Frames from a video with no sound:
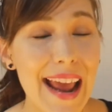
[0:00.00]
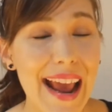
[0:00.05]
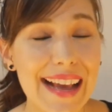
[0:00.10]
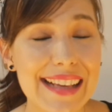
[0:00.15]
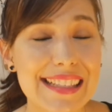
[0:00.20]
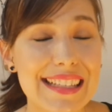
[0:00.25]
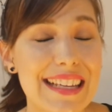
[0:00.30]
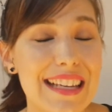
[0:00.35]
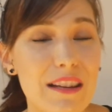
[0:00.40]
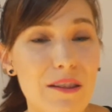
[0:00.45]

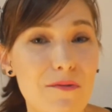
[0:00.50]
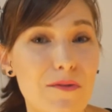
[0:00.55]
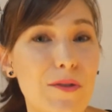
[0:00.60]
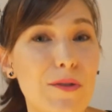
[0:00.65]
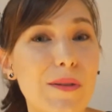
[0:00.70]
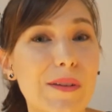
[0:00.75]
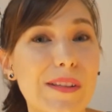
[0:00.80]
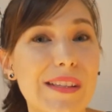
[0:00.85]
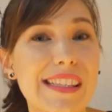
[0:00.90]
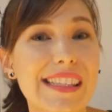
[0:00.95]
asking if
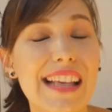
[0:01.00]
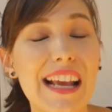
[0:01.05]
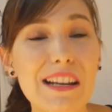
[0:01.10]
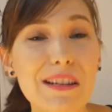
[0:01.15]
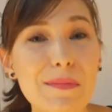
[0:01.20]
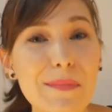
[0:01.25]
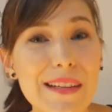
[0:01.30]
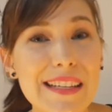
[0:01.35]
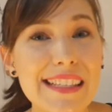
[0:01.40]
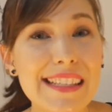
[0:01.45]
you could
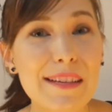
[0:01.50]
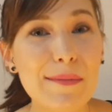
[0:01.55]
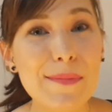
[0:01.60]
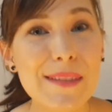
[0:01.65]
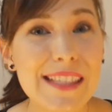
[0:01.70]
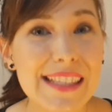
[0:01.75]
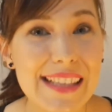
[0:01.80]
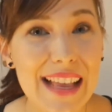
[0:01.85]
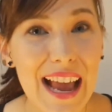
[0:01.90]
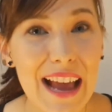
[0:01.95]
send me some
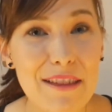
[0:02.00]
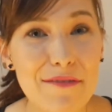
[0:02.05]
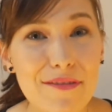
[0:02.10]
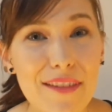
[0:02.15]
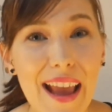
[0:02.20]
stuff,